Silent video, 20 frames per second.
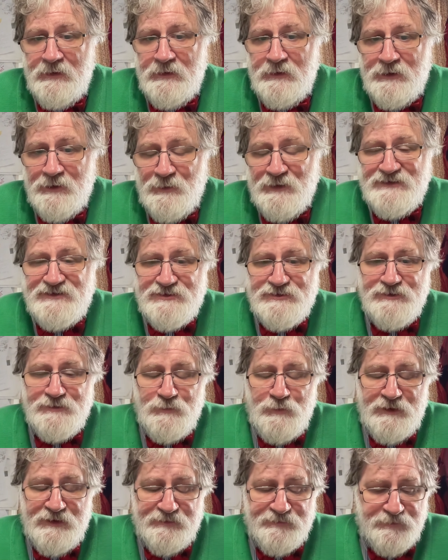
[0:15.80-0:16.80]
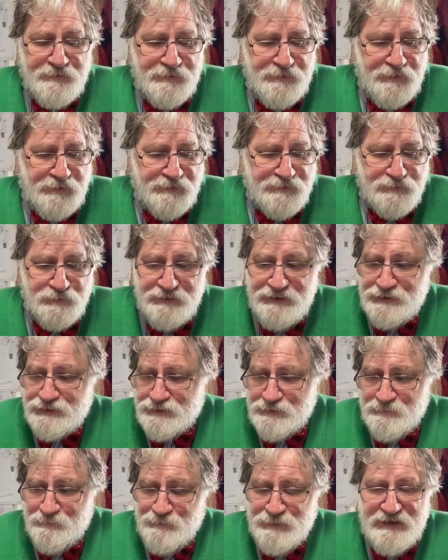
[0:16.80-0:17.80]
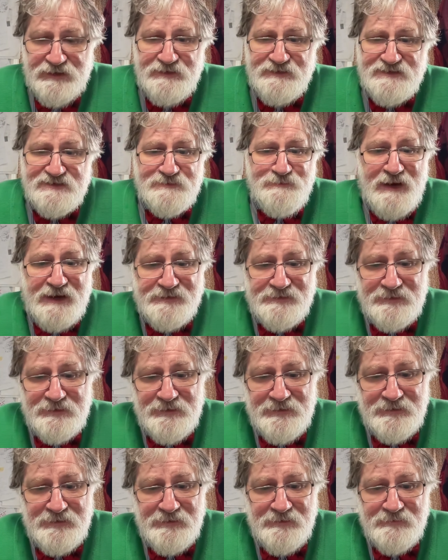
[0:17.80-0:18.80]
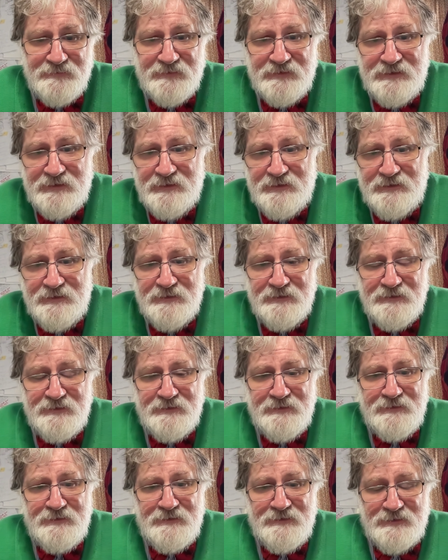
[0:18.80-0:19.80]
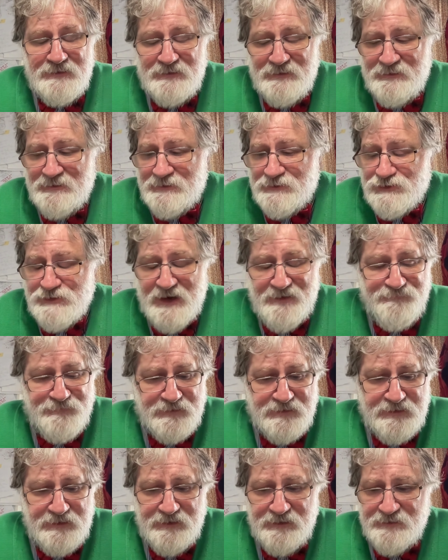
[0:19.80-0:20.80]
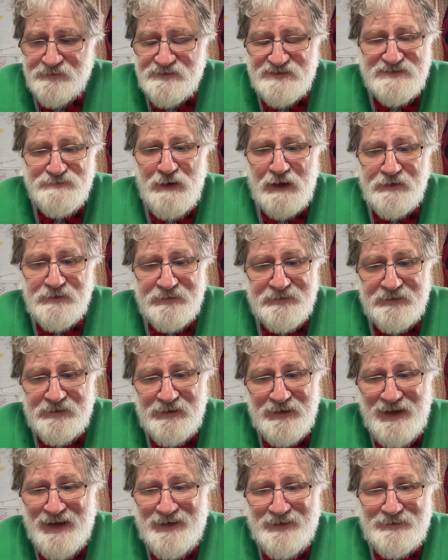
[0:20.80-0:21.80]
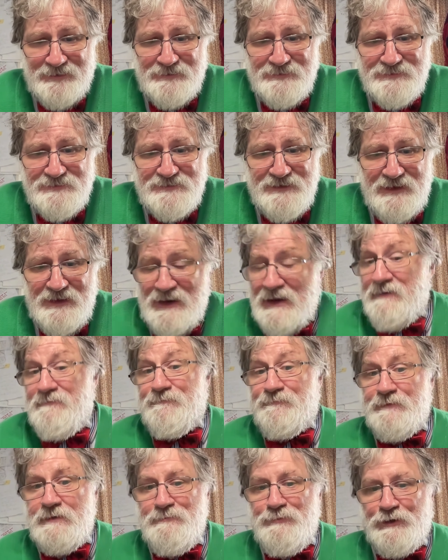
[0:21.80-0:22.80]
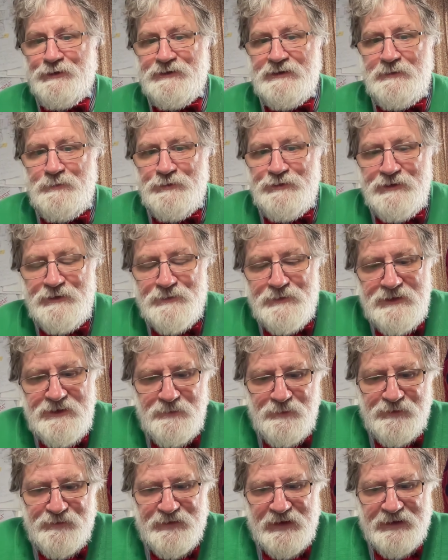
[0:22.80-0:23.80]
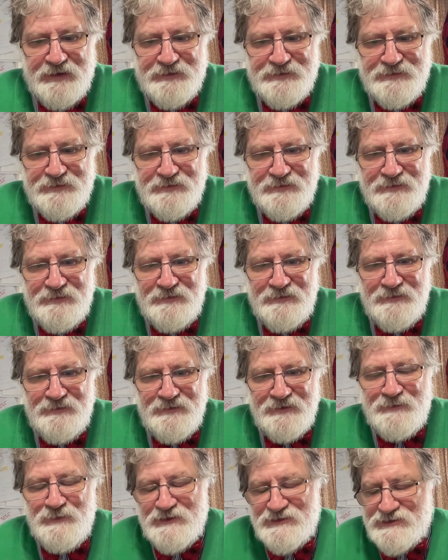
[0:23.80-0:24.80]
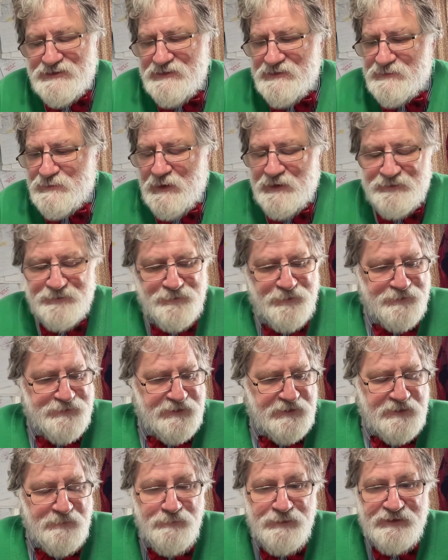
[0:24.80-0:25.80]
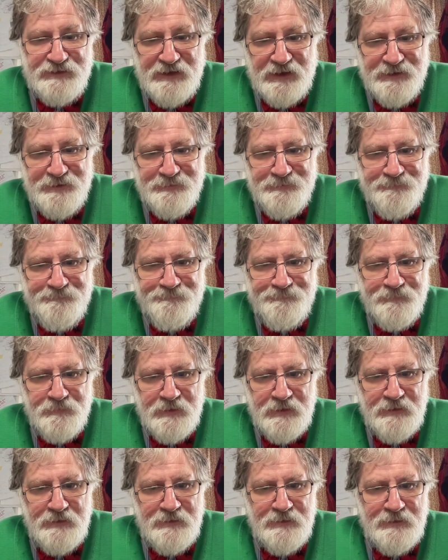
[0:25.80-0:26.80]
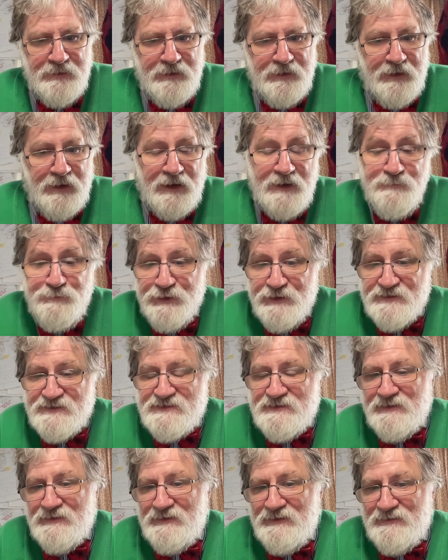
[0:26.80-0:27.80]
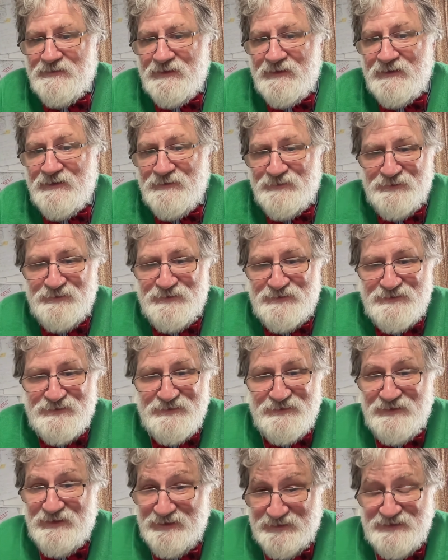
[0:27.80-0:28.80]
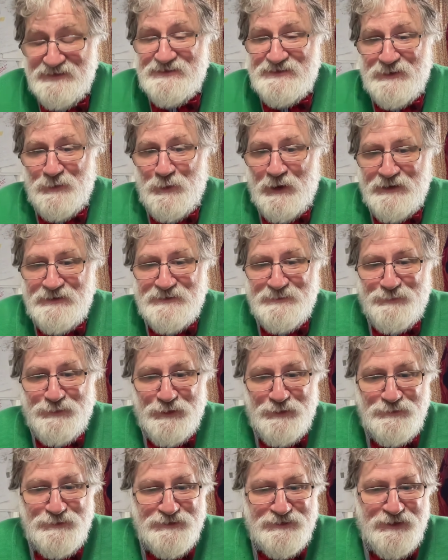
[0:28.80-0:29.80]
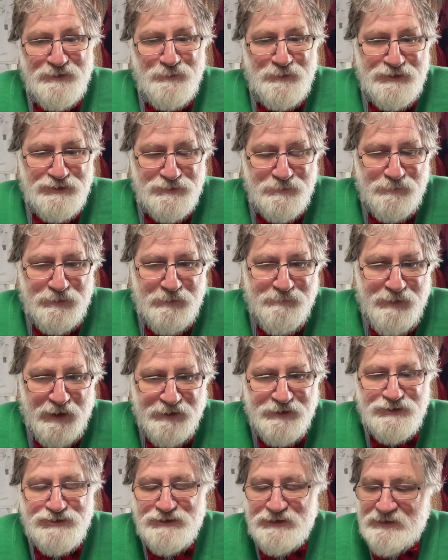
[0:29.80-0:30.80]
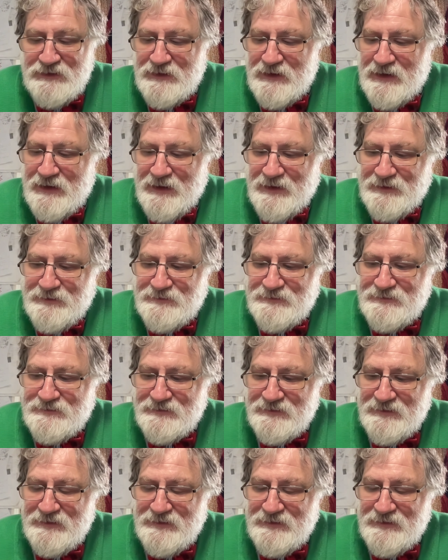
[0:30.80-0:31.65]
question whether or not we should be dismantling the trafficking and smuggling gangs. Everybody would agree with that. The question is whether or not it can be done. I personally think that it is the right approach, that we should be punishing and